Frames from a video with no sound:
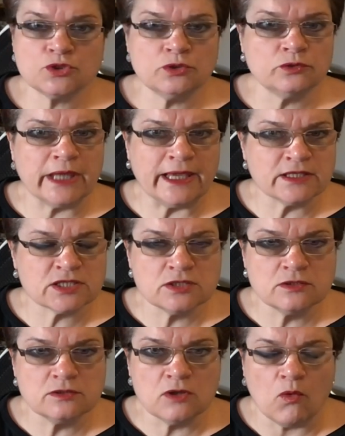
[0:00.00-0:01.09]
there's
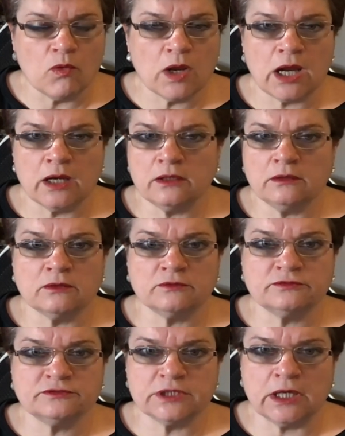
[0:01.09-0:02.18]
no kind
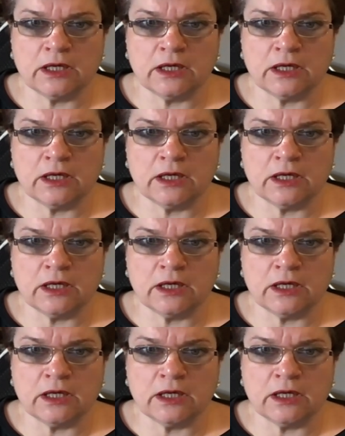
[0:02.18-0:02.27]
of,